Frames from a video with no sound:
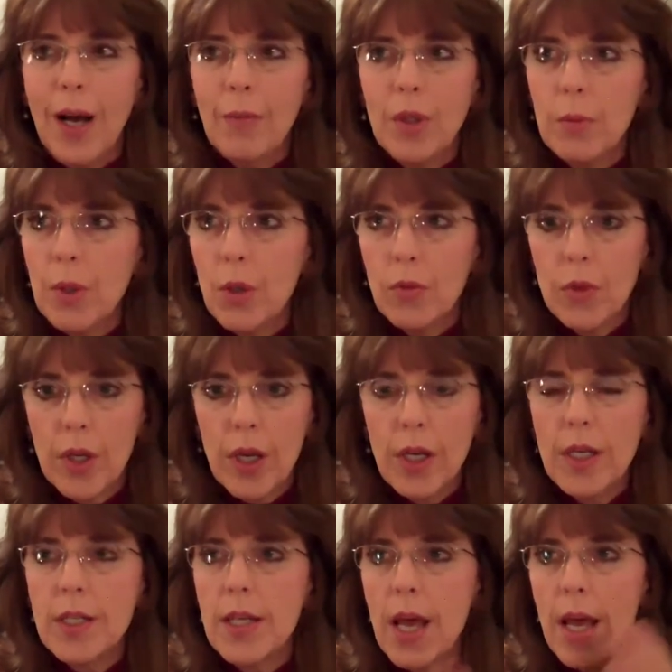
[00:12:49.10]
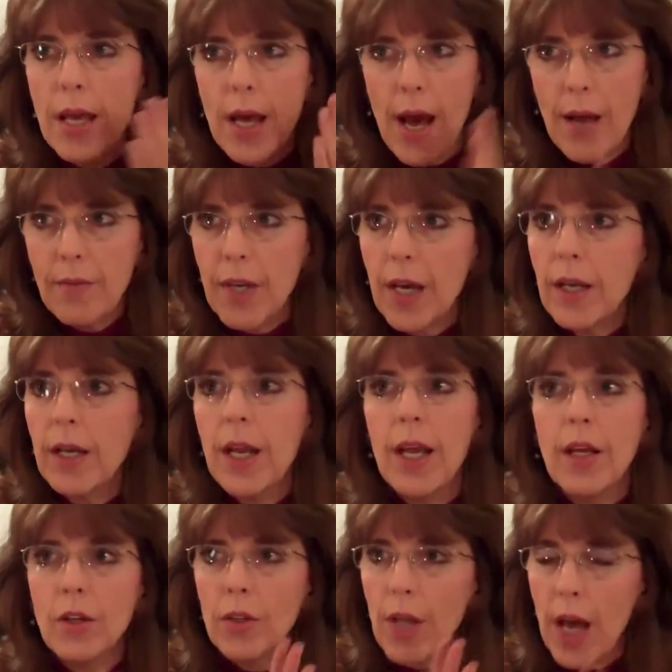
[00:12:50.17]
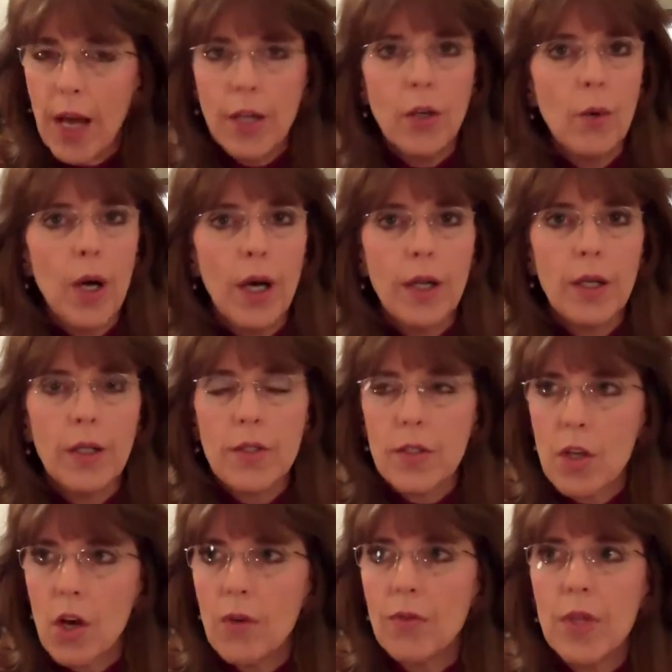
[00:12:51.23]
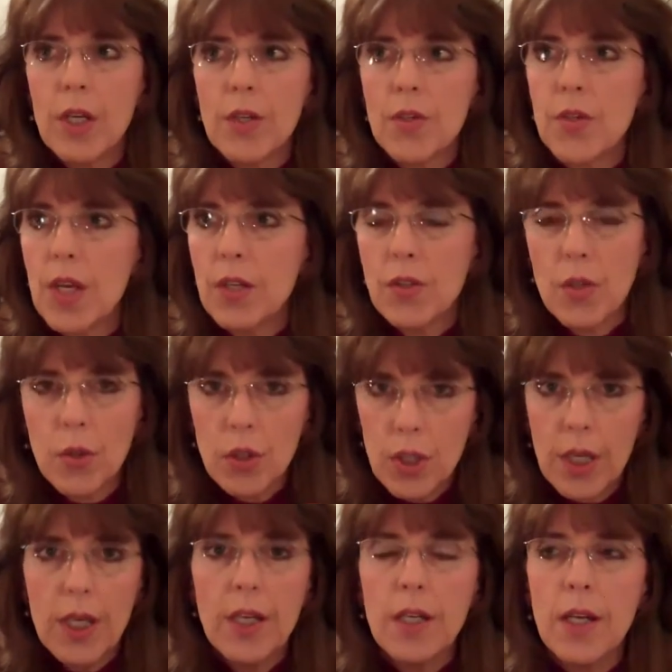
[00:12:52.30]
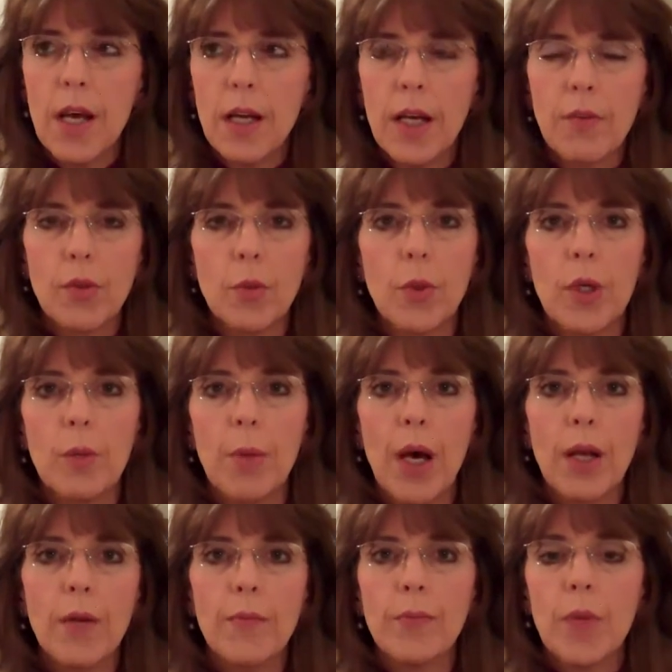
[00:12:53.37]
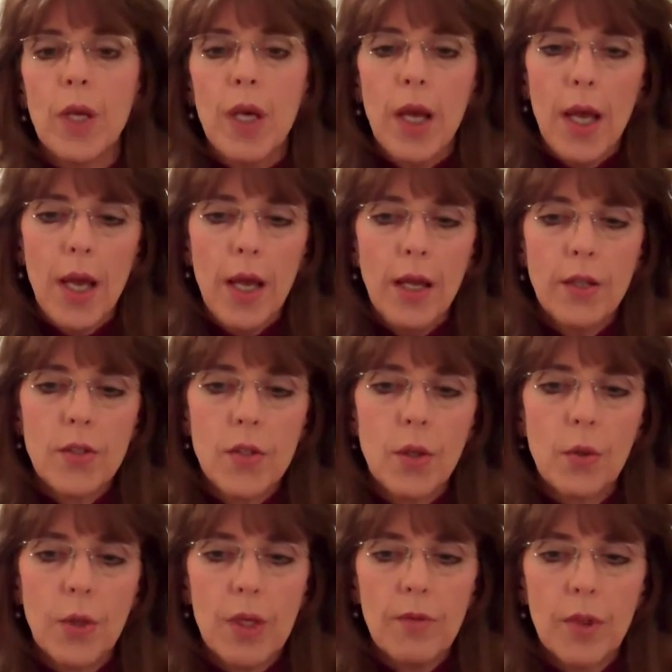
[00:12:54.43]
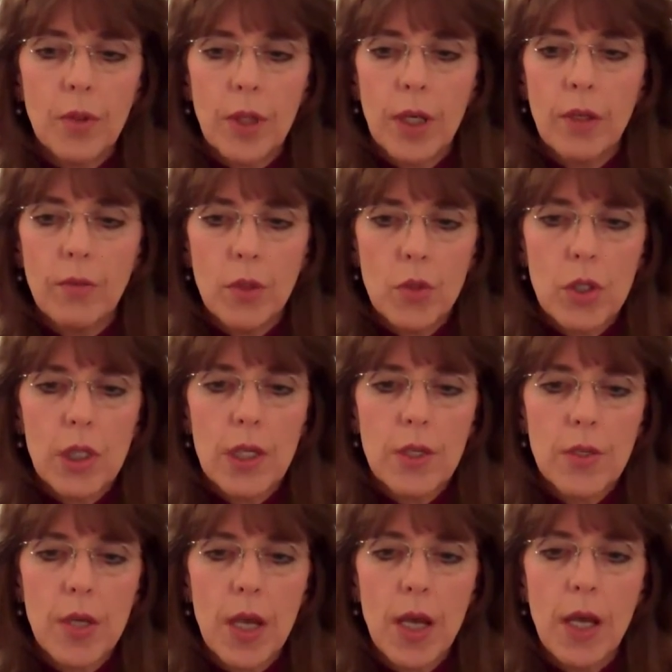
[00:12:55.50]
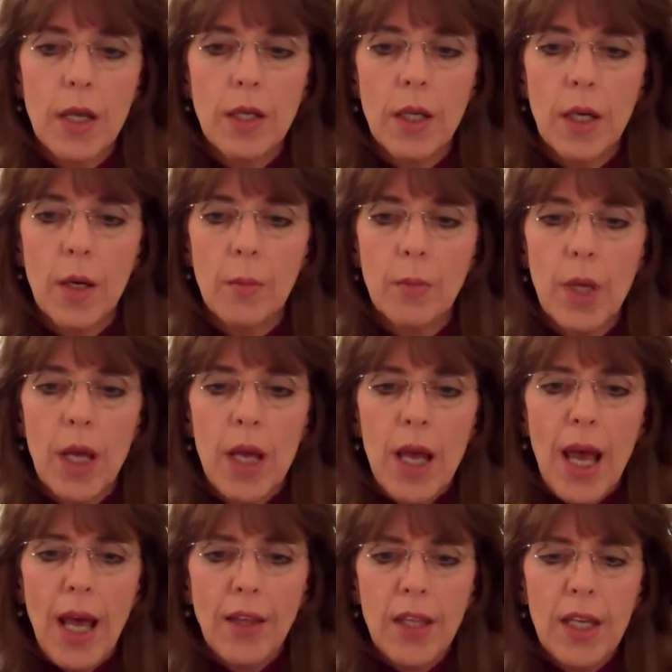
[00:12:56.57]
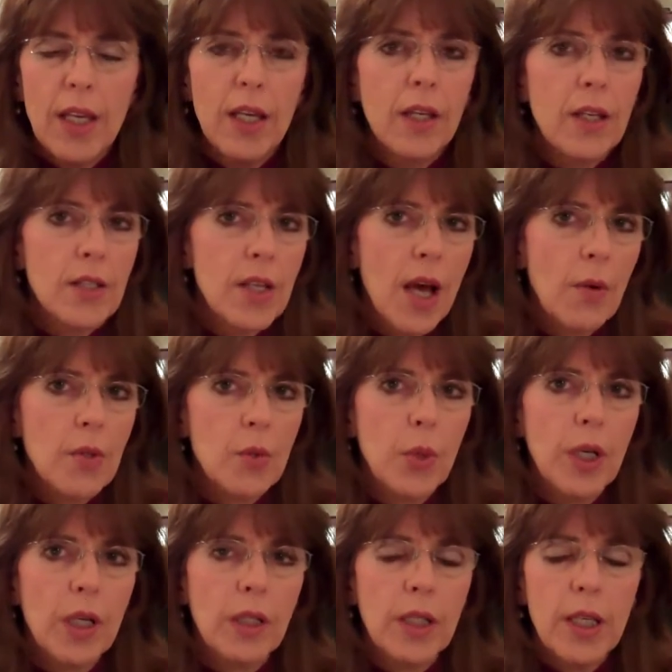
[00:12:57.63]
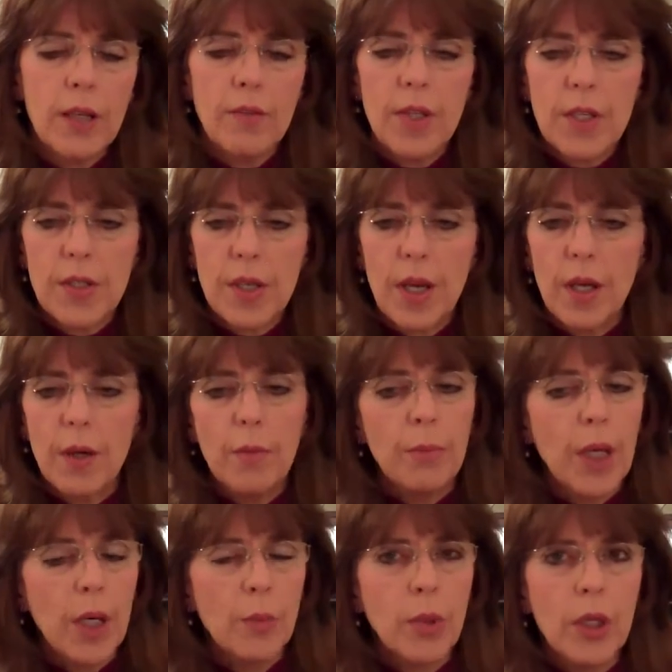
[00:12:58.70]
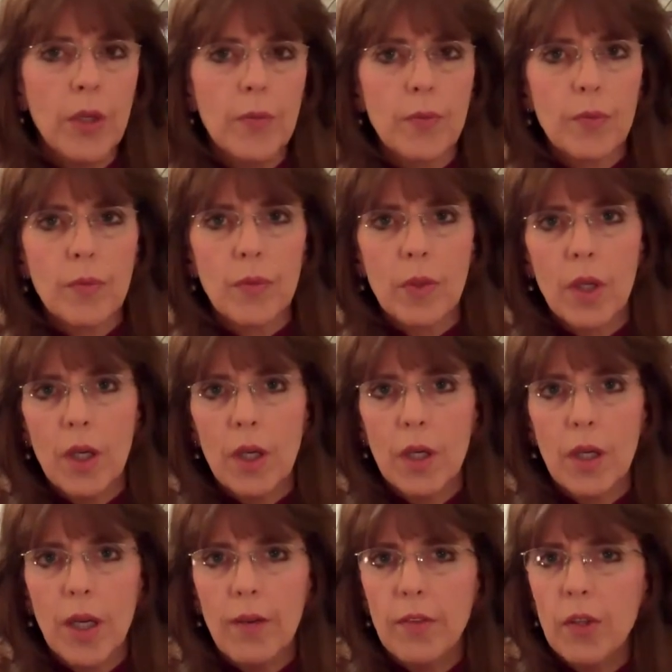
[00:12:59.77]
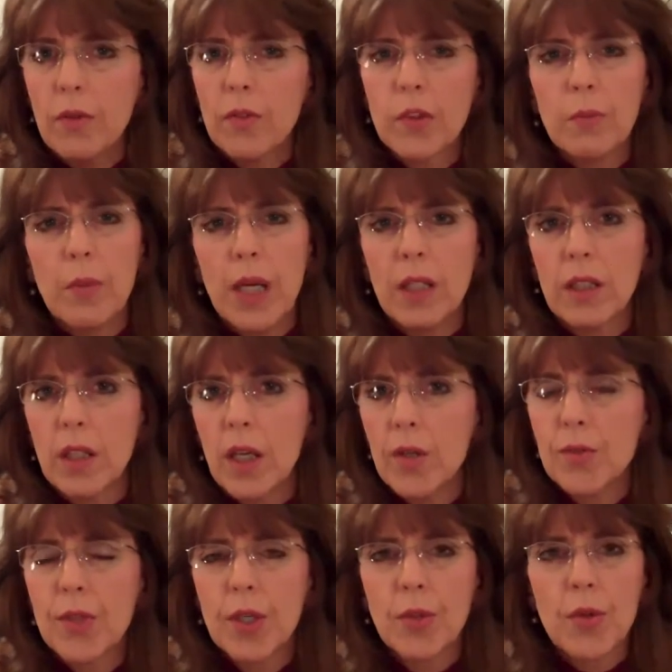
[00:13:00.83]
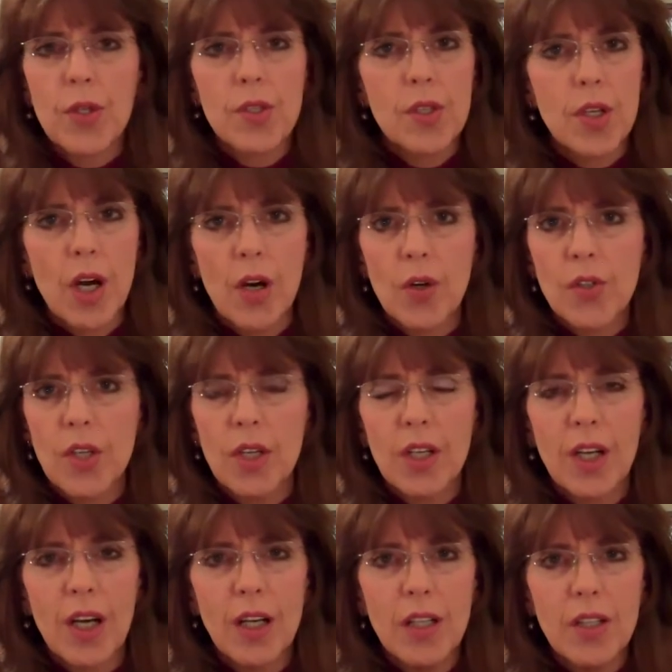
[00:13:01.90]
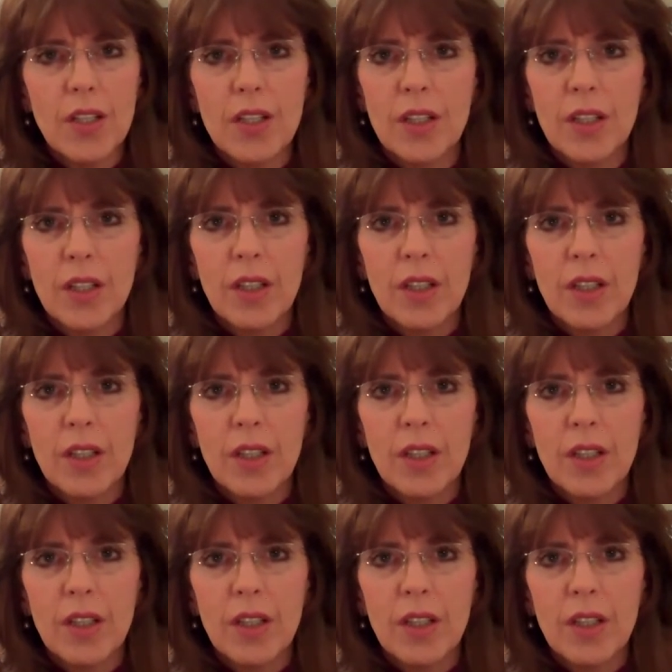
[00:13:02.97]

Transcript: I'm going to be over it any day. I've got it handled. I know how to solve this. And so he did not have to worry about it. And so he felt kind of useless. And at the end, as I was ready to leave, he said, Barbara, have you ever made love under the stars at night?